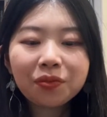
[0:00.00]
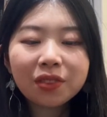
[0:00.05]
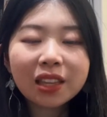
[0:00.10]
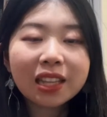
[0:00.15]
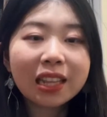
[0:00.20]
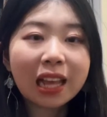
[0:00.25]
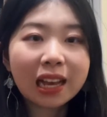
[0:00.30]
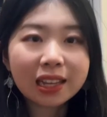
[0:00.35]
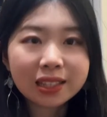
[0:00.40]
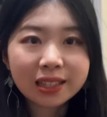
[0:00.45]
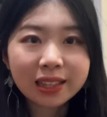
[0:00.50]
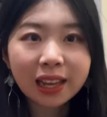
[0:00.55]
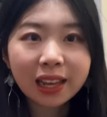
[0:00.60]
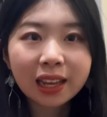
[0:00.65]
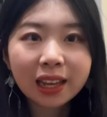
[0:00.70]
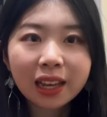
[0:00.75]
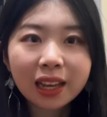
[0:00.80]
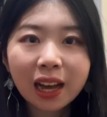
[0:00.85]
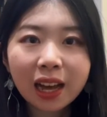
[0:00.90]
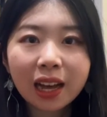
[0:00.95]
The next
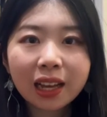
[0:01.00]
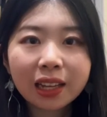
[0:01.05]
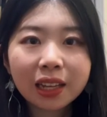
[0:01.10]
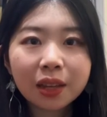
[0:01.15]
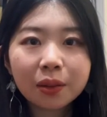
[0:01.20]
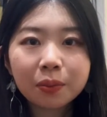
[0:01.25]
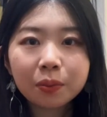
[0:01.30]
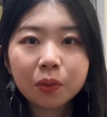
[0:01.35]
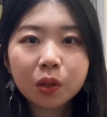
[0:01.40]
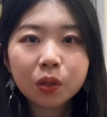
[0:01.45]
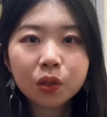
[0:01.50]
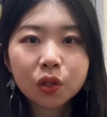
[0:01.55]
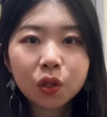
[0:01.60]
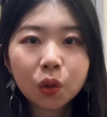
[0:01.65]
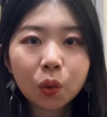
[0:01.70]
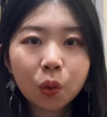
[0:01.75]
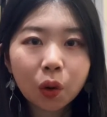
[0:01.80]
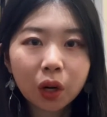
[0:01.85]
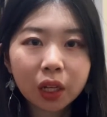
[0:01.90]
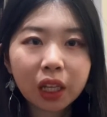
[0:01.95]
thing I am
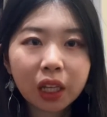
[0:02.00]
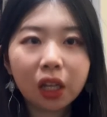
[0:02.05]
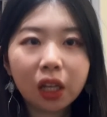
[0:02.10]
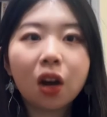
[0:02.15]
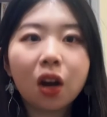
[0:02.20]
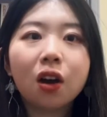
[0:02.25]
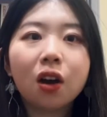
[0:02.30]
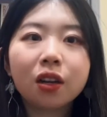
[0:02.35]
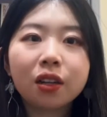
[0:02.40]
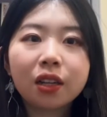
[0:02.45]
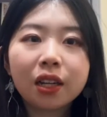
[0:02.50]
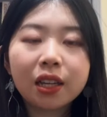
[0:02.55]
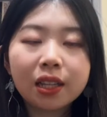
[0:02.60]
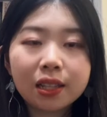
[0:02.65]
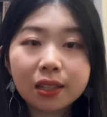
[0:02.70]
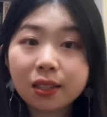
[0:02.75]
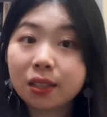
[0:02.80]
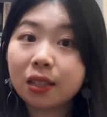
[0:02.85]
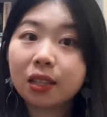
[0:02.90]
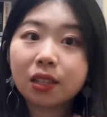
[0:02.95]
also working on
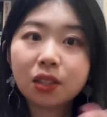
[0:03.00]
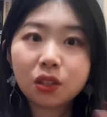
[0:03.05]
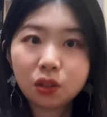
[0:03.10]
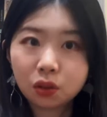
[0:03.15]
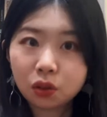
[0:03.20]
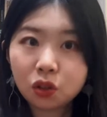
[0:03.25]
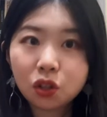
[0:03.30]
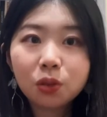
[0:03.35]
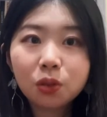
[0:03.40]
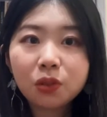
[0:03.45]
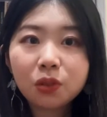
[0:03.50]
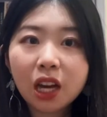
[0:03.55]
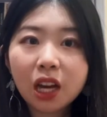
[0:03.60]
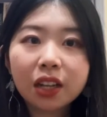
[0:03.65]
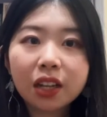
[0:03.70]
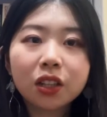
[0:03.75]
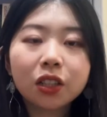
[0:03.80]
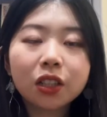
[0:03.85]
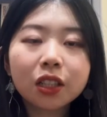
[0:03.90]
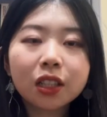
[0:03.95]
is this YouTube
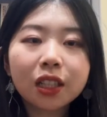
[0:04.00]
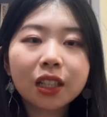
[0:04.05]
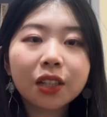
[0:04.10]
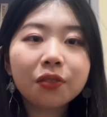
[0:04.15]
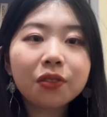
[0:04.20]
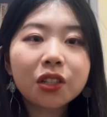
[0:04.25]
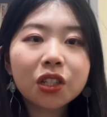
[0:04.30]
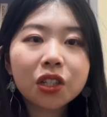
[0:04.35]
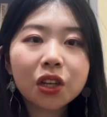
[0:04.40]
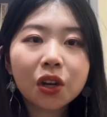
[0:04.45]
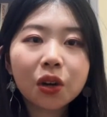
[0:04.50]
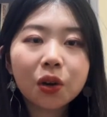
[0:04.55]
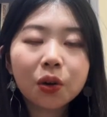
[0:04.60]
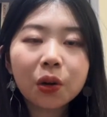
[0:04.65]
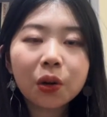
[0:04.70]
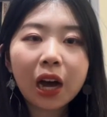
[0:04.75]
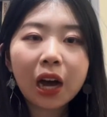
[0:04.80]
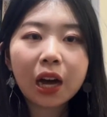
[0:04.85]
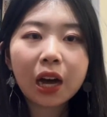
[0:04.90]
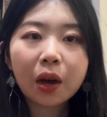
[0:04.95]
channel, even though
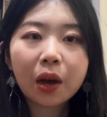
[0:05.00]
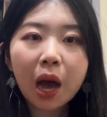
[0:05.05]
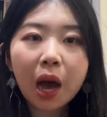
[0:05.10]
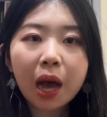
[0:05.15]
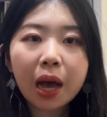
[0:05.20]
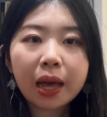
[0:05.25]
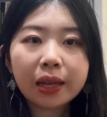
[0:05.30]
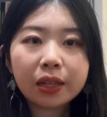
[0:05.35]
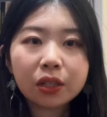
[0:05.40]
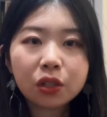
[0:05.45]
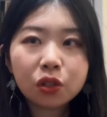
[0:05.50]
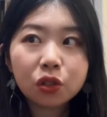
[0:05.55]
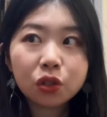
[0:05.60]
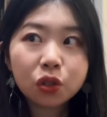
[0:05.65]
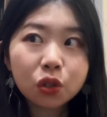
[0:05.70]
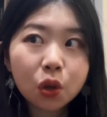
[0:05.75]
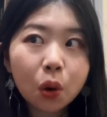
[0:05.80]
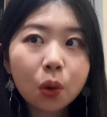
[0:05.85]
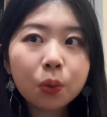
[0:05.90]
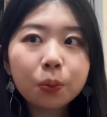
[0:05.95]
I
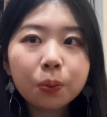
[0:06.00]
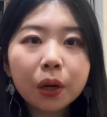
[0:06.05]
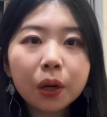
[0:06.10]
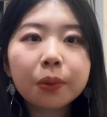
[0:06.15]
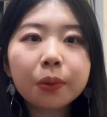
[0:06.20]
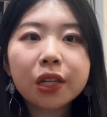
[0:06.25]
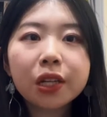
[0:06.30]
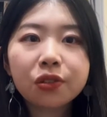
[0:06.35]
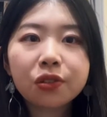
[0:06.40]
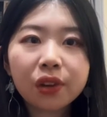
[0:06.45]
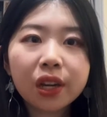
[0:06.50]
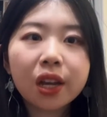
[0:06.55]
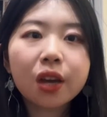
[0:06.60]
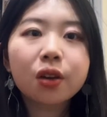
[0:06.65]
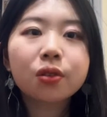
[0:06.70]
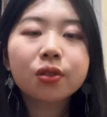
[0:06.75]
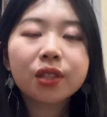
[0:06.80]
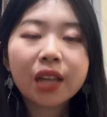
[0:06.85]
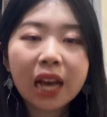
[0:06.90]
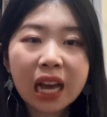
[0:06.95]
don't publish
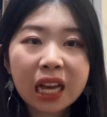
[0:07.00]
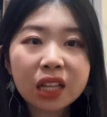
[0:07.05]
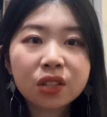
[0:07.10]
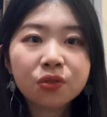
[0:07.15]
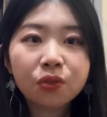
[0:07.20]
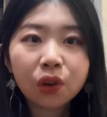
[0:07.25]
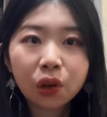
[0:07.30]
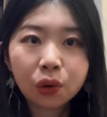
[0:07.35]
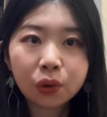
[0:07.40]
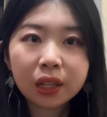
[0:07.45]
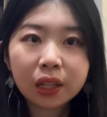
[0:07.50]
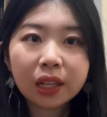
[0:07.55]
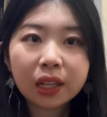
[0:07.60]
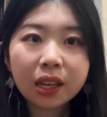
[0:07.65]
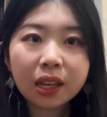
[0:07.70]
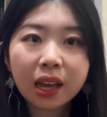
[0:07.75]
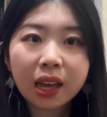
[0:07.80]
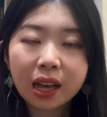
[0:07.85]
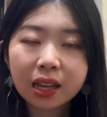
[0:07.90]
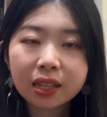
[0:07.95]
videos as
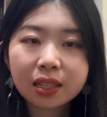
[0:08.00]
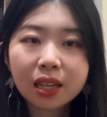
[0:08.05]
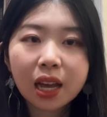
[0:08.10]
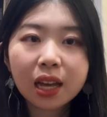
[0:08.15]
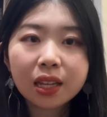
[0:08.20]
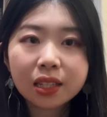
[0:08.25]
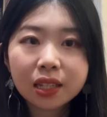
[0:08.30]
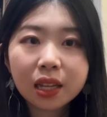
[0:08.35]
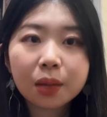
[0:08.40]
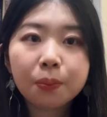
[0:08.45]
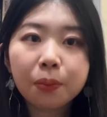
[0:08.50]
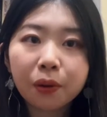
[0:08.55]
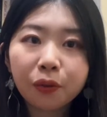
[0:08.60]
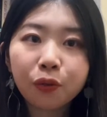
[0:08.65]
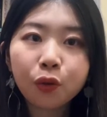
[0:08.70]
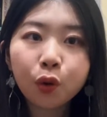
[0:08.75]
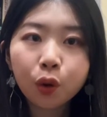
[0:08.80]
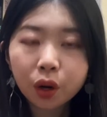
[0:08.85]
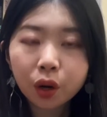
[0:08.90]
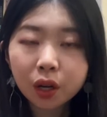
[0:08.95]
frequently as I did
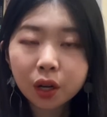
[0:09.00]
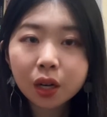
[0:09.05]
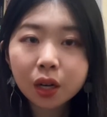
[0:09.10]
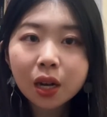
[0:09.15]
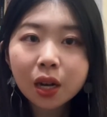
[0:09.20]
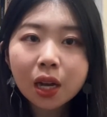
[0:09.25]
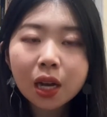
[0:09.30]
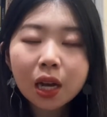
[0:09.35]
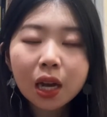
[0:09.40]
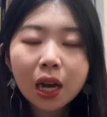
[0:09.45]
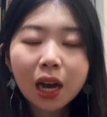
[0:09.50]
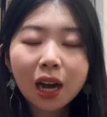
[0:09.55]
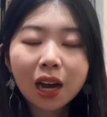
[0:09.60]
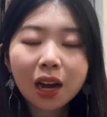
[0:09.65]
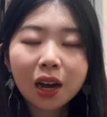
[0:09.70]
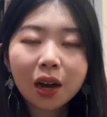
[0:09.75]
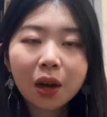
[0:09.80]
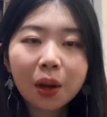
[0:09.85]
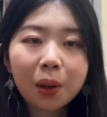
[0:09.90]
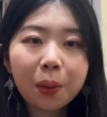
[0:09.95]
before,
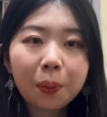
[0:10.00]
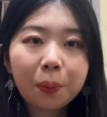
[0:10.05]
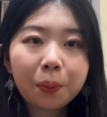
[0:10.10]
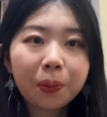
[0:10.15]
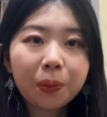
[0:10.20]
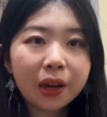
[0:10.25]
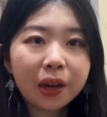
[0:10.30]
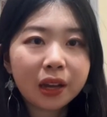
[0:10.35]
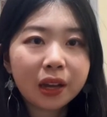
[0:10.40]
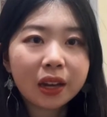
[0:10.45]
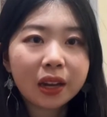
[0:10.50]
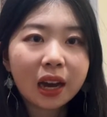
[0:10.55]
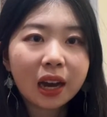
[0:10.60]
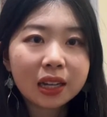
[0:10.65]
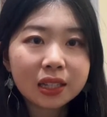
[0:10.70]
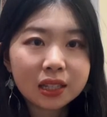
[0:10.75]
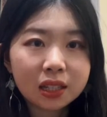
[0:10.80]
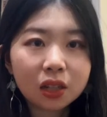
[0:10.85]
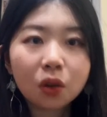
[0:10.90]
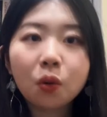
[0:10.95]
but
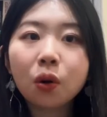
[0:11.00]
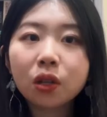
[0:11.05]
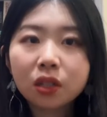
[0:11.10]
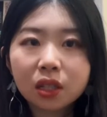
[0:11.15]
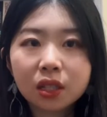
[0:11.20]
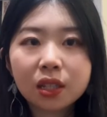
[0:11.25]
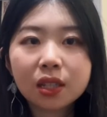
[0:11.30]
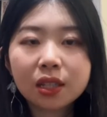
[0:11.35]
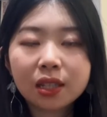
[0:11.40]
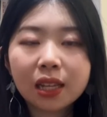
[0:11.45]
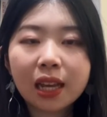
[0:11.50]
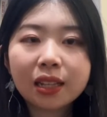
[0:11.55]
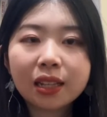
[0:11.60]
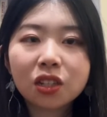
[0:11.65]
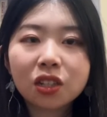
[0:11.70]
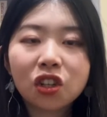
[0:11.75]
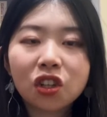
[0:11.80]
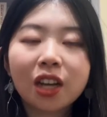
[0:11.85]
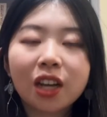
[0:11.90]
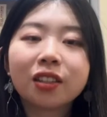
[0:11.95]
I still want to sustain
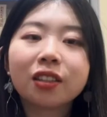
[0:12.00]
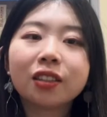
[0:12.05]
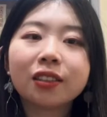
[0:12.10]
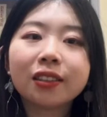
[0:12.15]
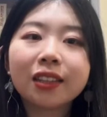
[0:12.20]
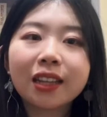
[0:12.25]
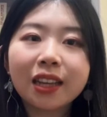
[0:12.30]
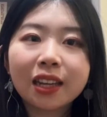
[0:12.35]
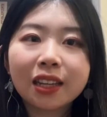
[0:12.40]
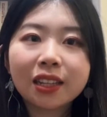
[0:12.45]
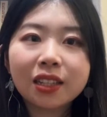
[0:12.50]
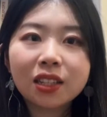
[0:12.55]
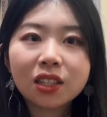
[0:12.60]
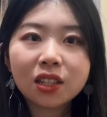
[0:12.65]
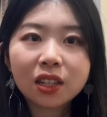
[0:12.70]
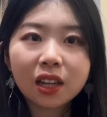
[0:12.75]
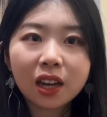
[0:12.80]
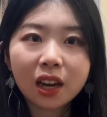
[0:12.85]
this channel and